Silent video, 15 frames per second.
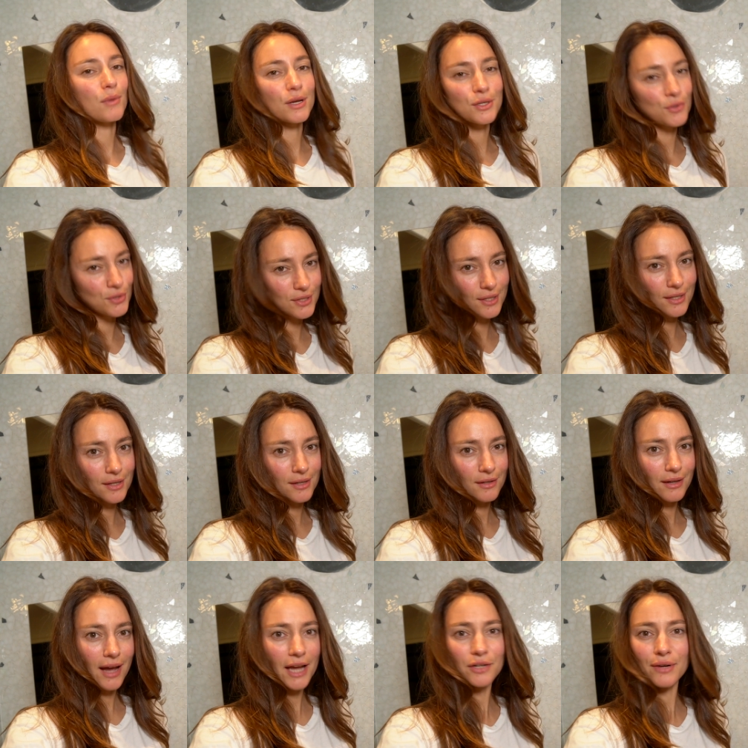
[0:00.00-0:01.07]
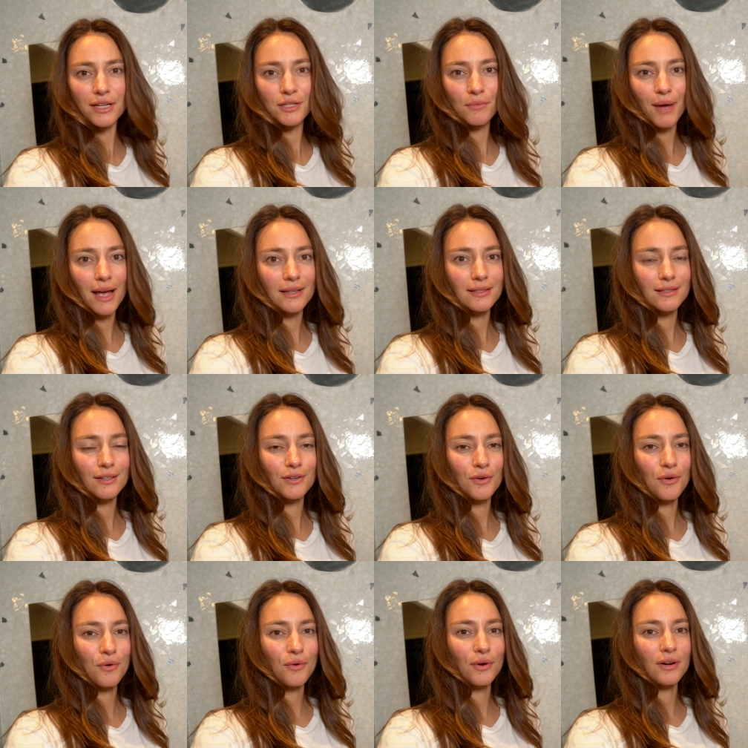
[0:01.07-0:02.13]
Use a hydration mask
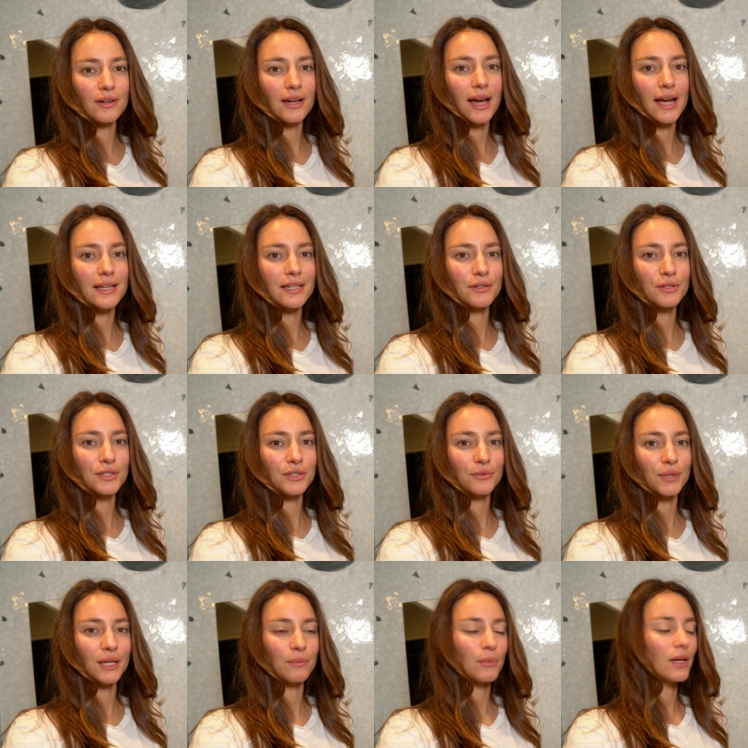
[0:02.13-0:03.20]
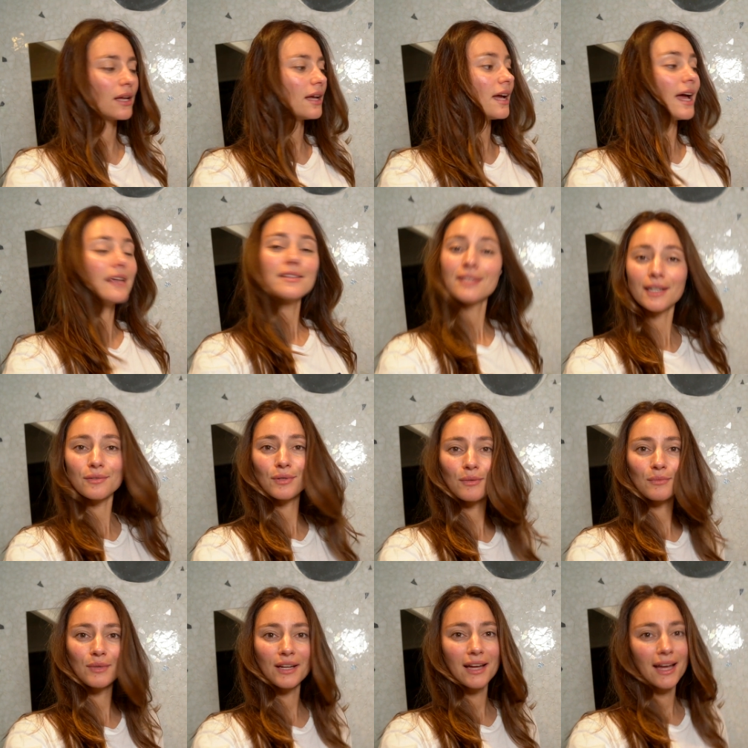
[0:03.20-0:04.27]
or a hydration cream, a
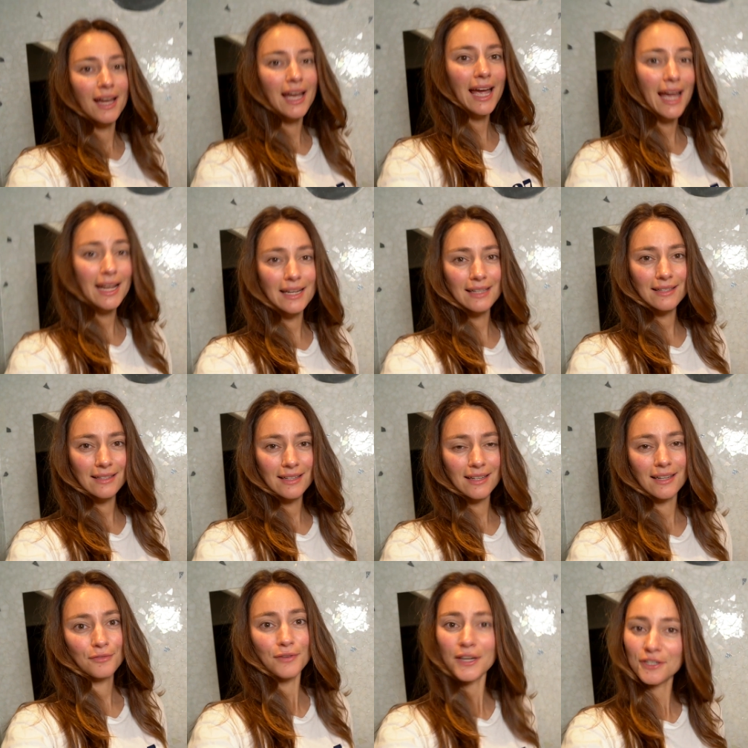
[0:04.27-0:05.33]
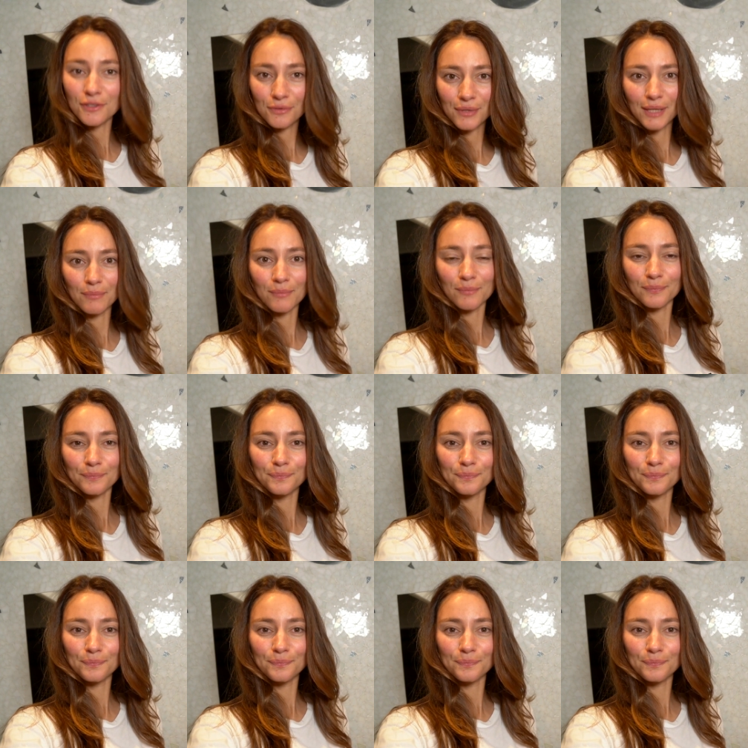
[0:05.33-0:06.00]
serum, and facial cream.